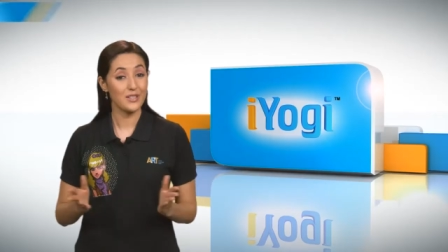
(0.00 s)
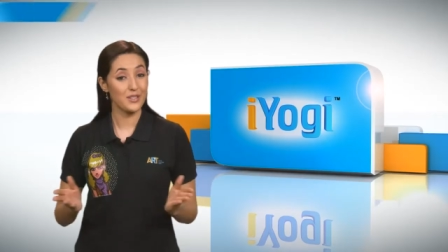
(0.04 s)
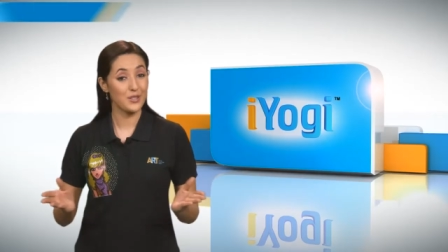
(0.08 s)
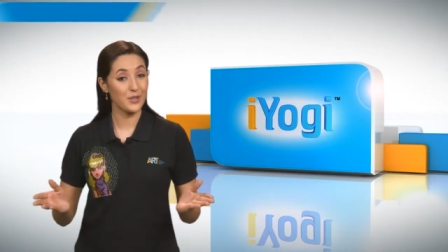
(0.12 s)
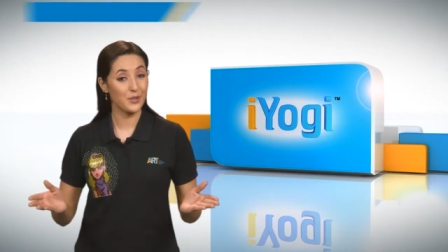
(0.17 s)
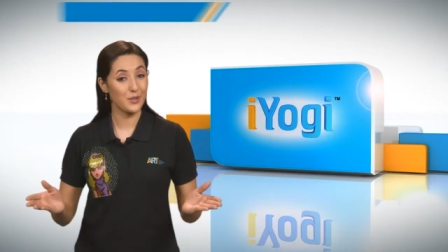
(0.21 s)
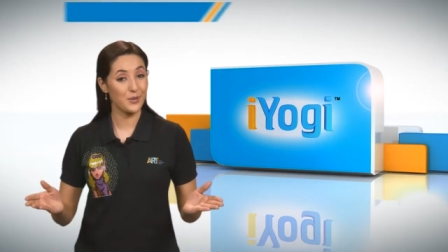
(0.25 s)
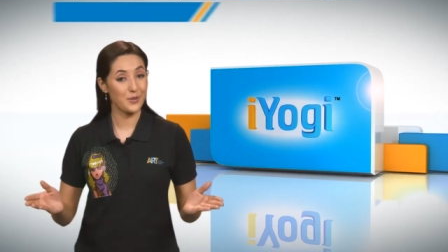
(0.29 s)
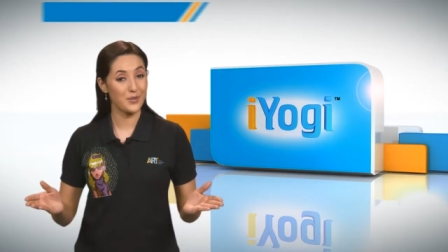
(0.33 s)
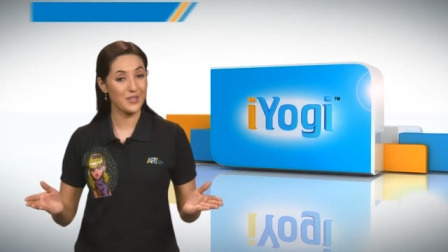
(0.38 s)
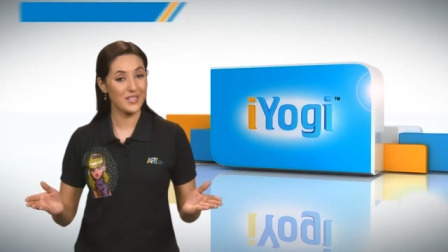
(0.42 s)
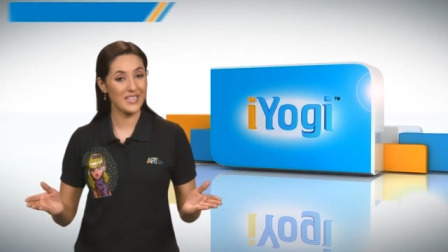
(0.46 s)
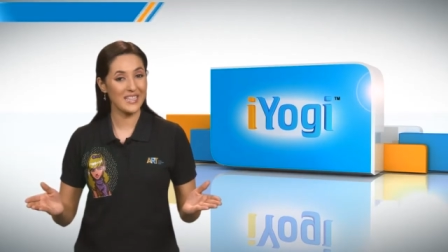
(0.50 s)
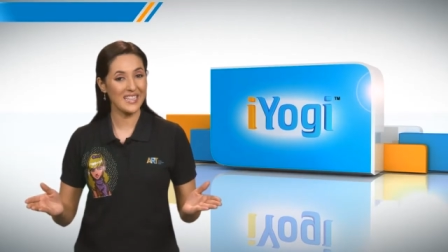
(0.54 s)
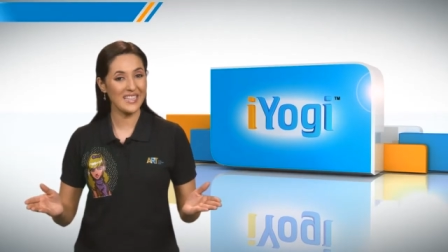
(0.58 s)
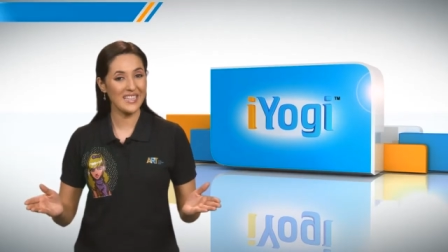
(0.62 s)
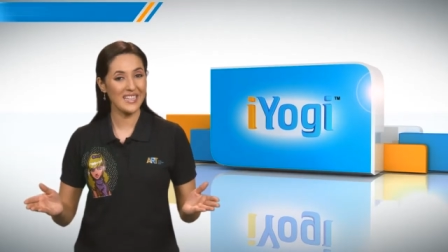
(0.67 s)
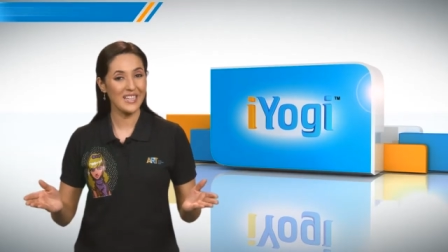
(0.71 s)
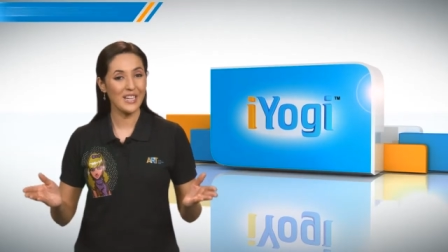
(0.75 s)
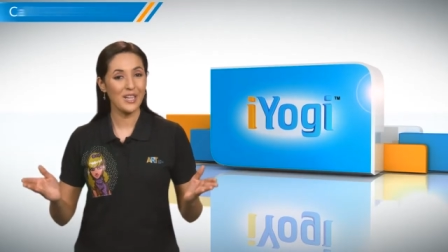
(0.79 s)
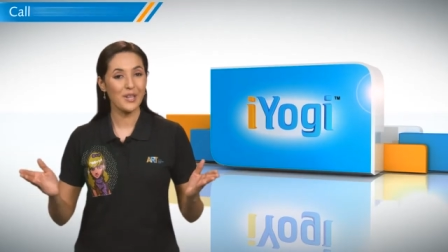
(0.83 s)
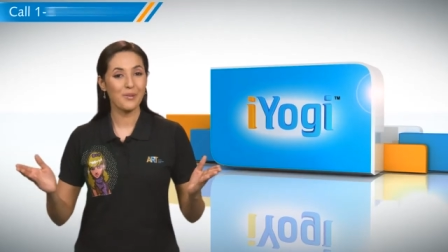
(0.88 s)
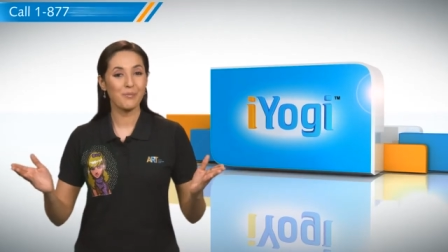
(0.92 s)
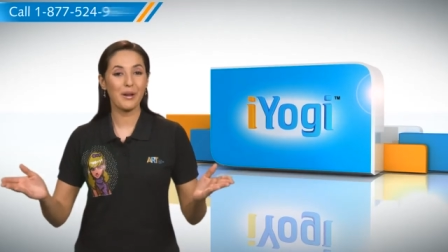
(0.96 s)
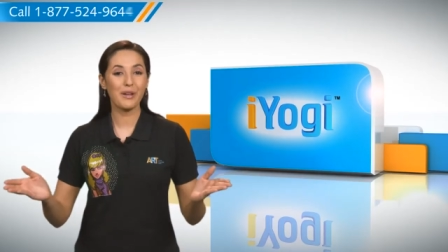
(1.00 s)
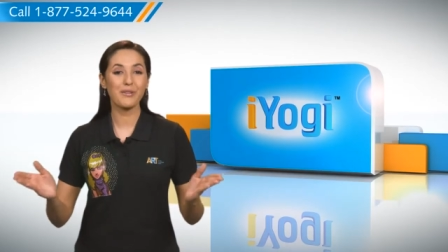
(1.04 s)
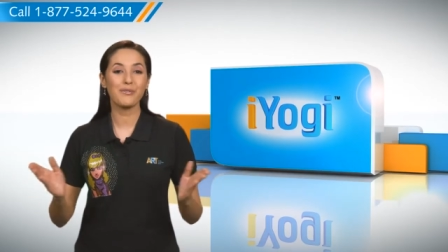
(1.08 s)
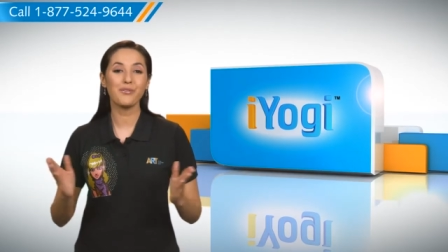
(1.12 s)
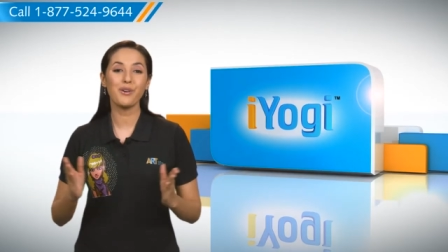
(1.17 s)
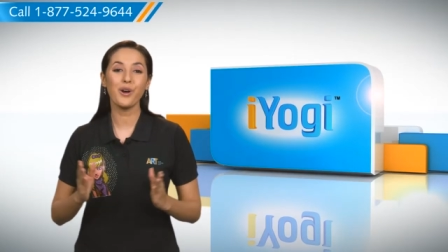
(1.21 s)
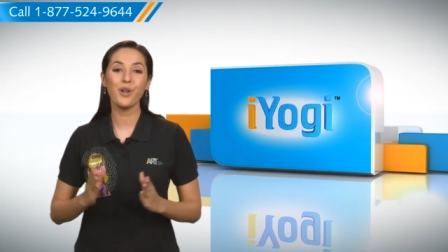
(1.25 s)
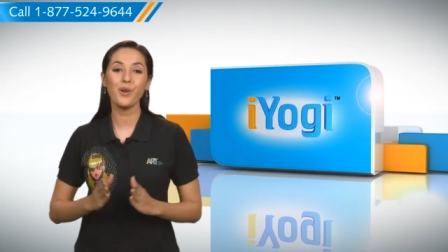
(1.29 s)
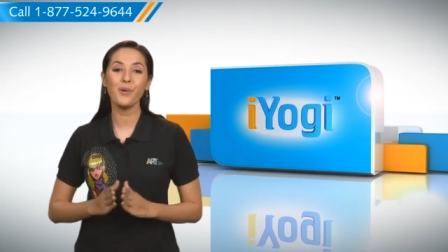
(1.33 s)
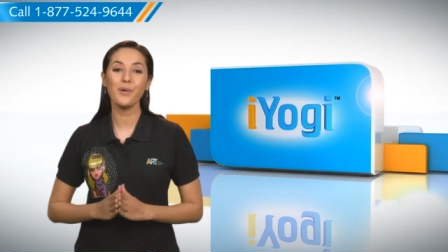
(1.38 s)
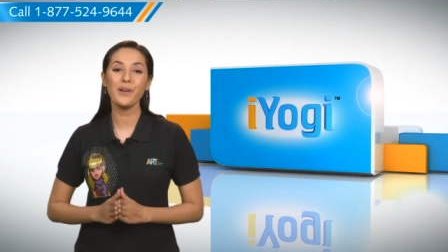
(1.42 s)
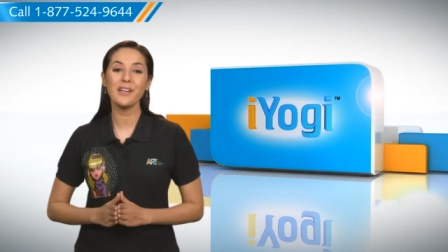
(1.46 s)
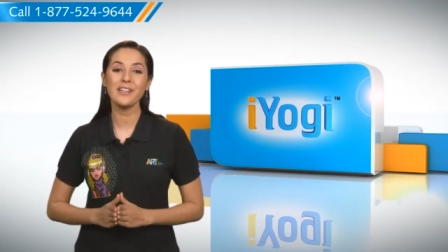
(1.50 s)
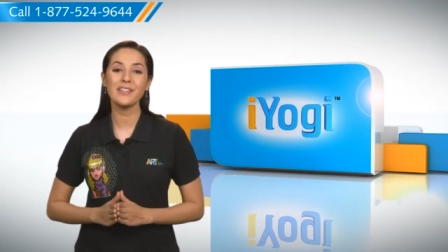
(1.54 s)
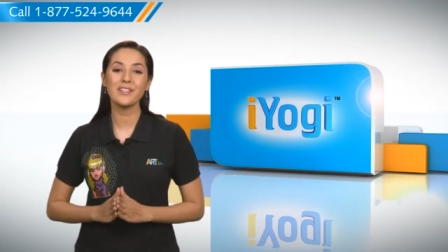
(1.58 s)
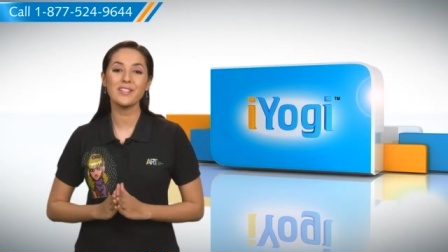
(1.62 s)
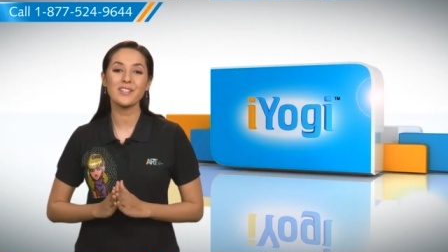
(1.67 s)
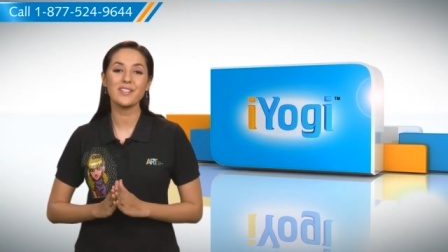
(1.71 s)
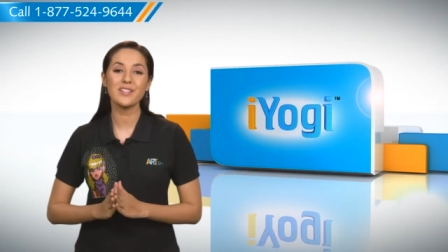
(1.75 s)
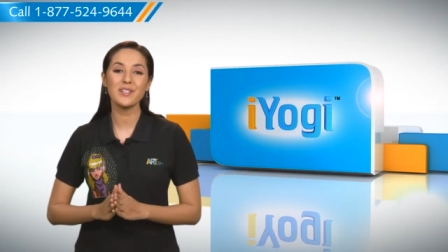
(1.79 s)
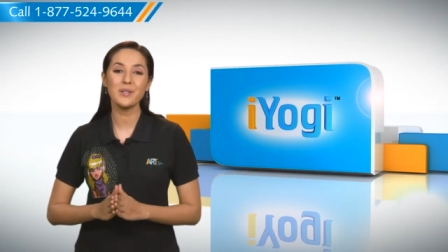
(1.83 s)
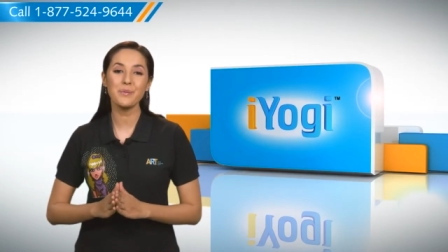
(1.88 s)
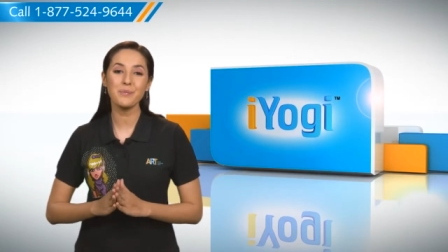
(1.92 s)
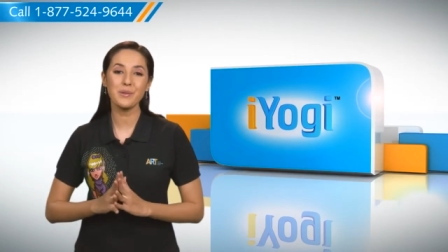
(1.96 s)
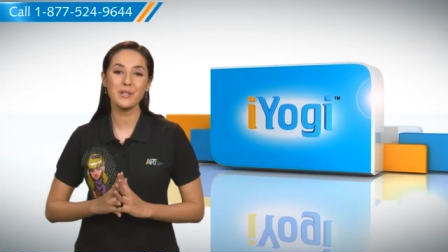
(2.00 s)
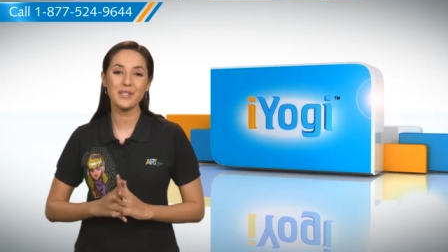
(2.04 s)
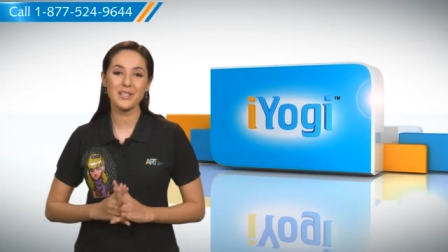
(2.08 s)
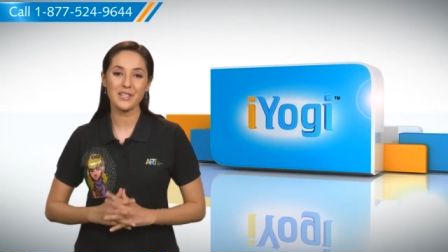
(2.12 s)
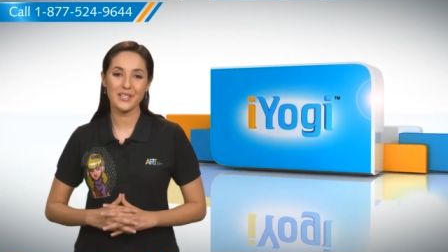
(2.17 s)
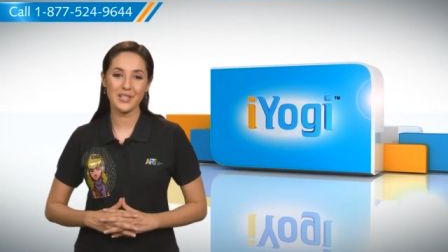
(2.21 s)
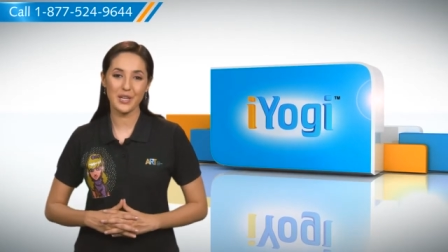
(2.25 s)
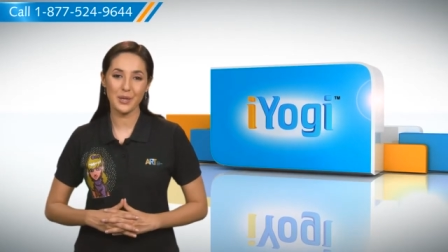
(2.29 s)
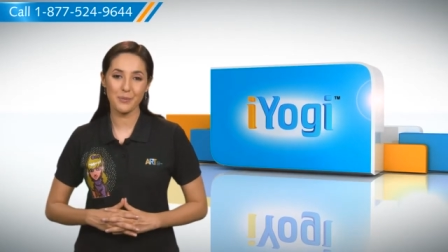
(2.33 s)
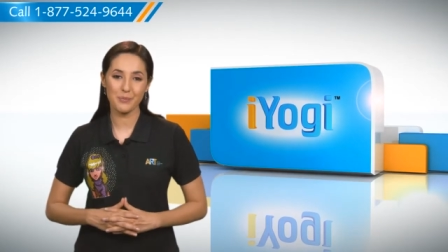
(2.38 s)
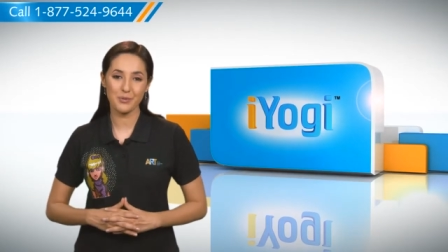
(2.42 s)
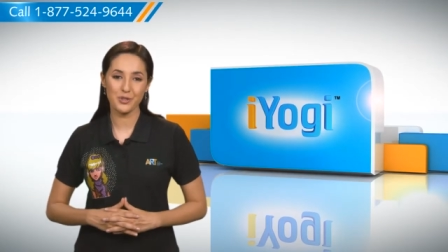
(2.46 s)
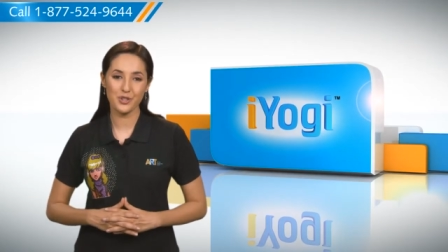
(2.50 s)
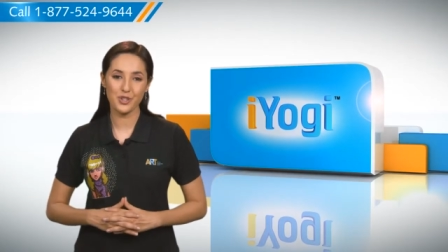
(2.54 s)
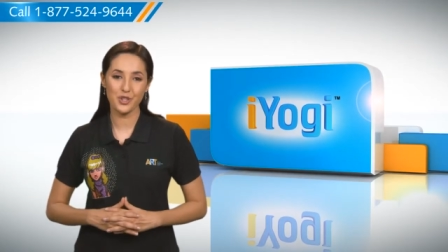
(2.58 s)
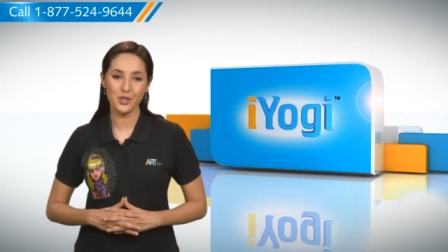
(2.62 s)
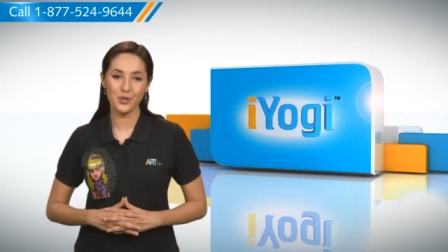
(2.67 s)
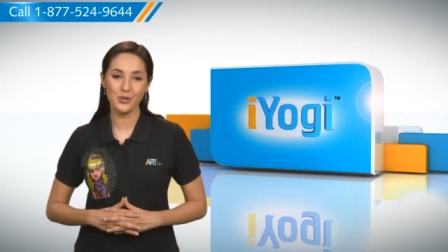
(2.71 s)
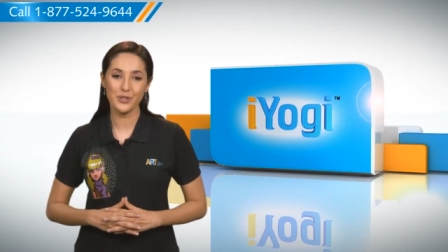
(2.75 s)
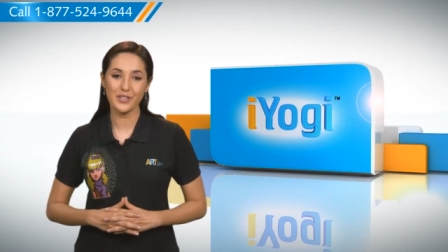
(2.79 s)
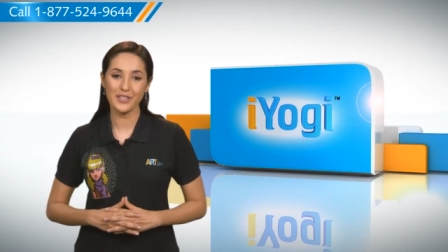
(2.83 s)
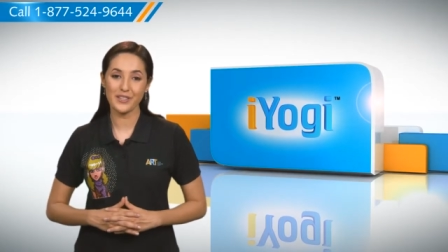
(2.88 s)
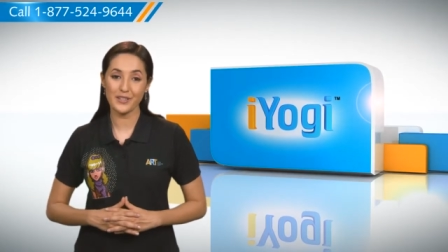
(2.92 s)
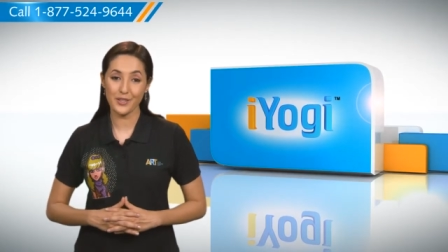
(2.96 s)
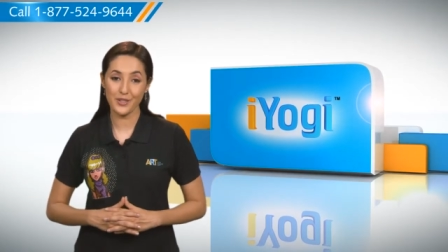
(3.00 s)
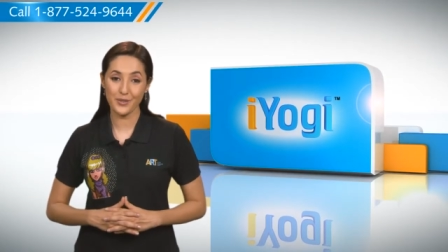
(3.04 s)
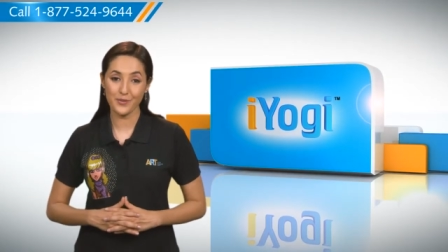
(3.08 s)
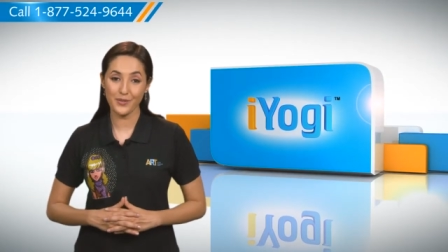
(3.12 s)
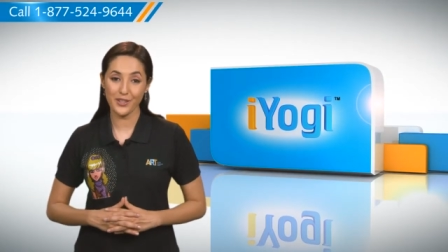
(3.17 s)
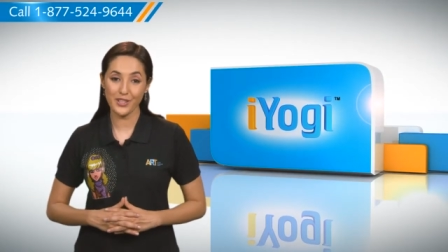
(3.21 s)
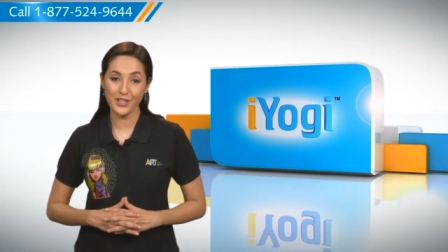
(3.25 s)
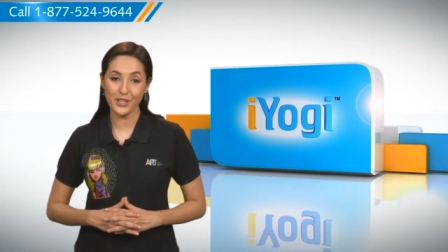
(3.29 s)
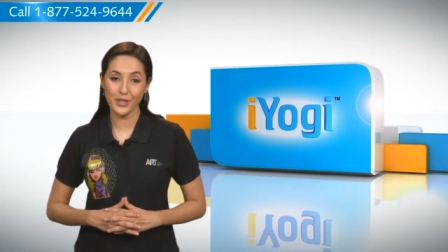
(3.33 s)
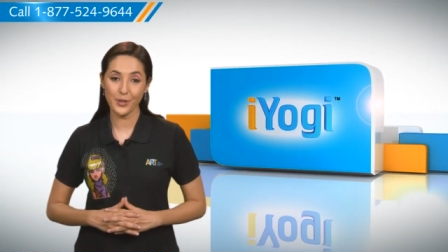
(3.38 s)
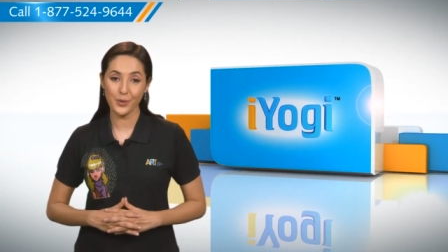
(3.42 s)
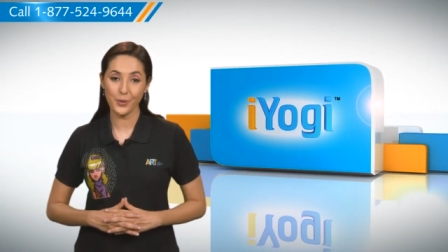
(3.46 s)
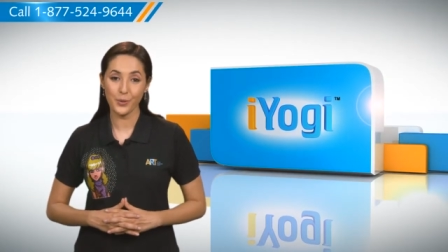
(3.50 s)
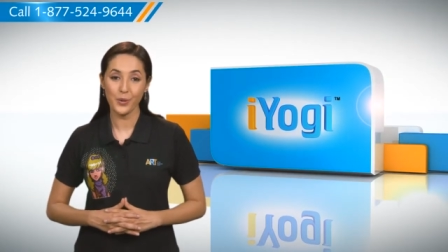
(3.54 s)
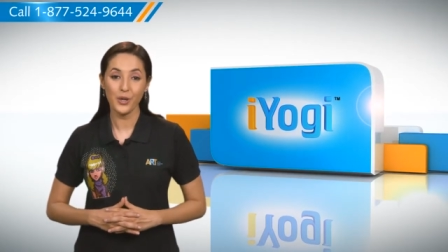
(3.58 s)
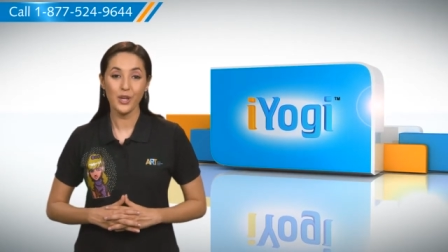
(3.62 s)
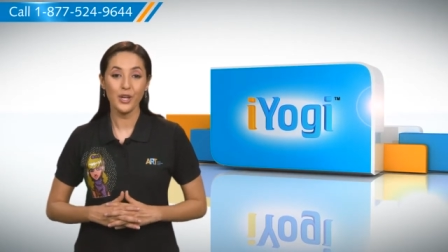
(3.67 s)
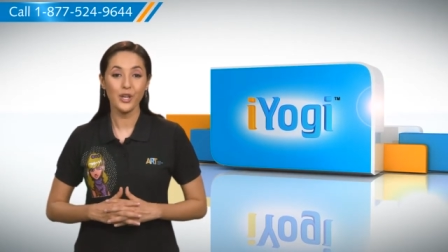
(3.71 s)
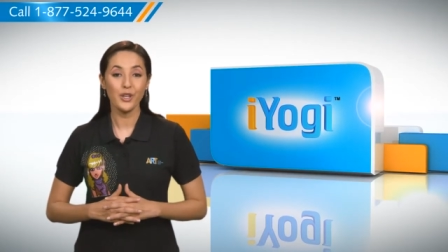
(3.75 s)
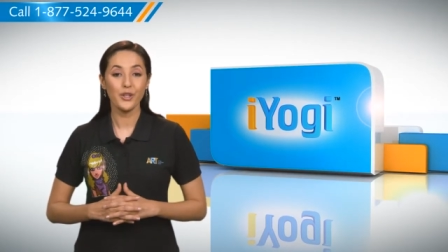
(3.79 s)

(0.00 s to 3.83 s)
So you see, by following the simple steps shown in this video,